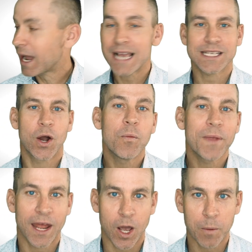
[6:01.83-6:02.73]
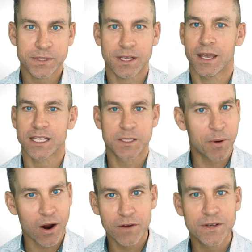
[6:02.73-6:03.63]
guys, I hope that helps. It's a
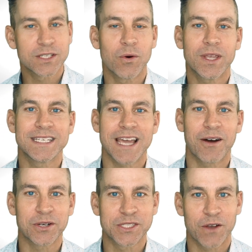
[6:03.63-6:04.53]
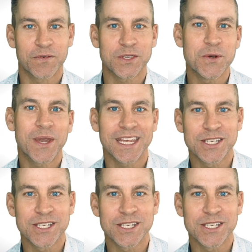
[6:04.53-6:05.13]
part of it. Don't get down on yourself if you do get